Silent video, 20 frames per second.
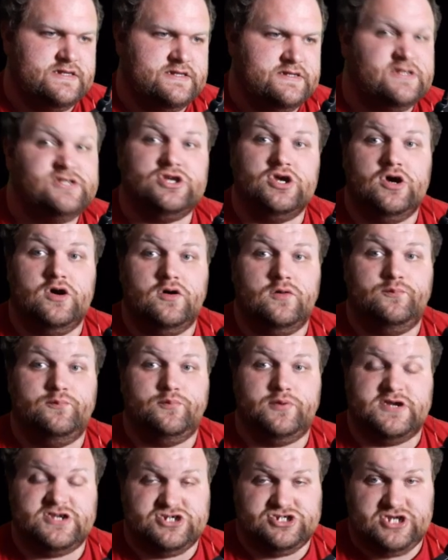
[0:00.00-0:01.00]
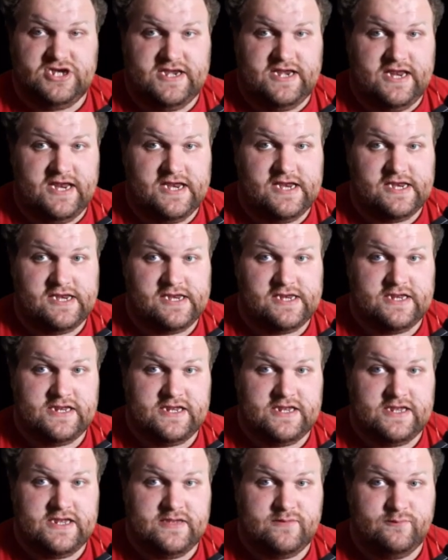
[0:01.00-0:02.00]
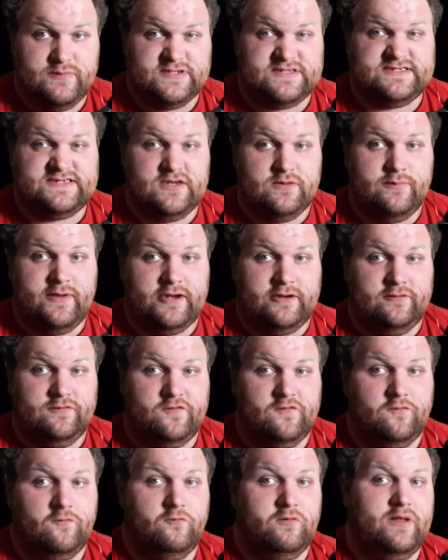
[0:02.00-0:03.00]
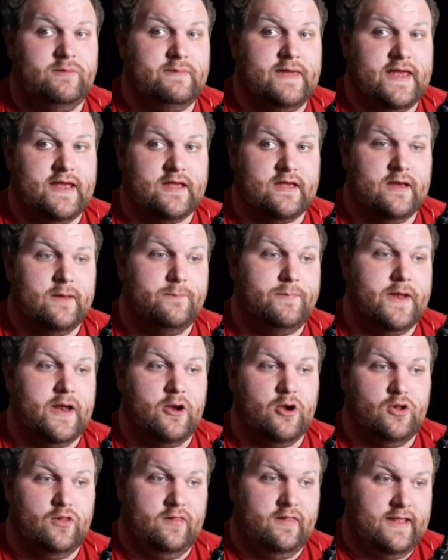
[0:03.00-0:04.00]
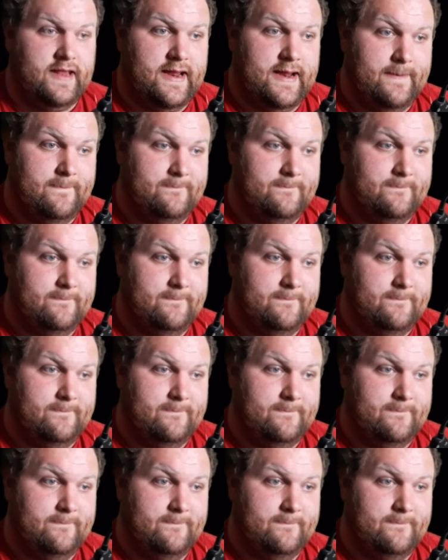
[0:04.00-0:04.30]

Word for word: So, pretty shitty. But still better than the remake, apparently.